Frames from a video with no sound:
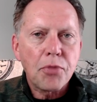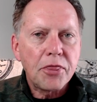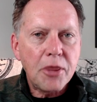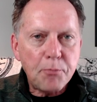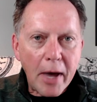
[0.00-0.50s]

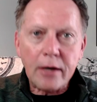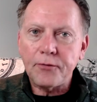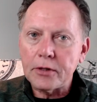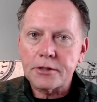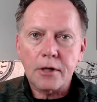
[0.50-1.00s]
The
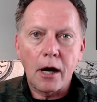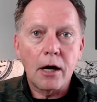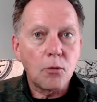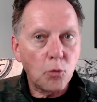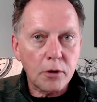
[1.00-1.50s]
benefits
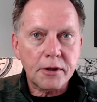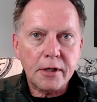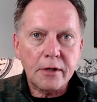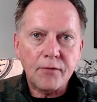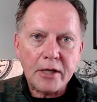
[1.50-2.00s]
are worth the
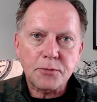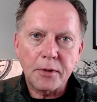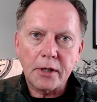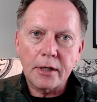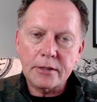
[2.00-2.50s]
investment
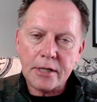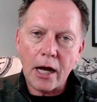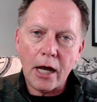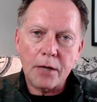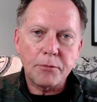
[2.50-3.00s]
in
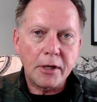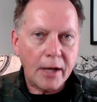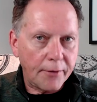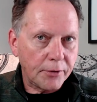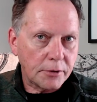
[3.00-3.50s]
time and
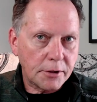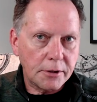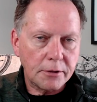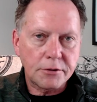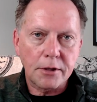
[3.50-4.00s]
effort to
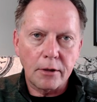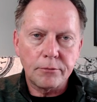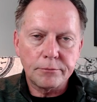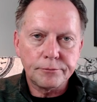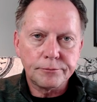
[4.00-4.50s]
do so.
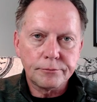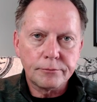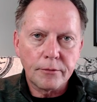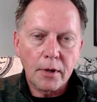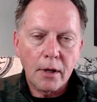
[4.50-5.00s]

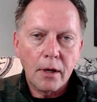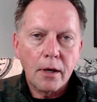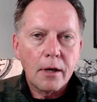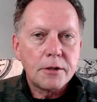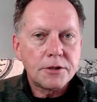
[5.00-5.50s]

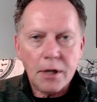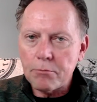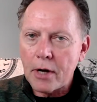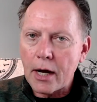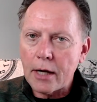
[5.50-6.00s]

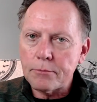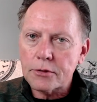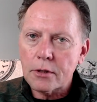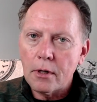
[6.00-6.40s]
Sometimes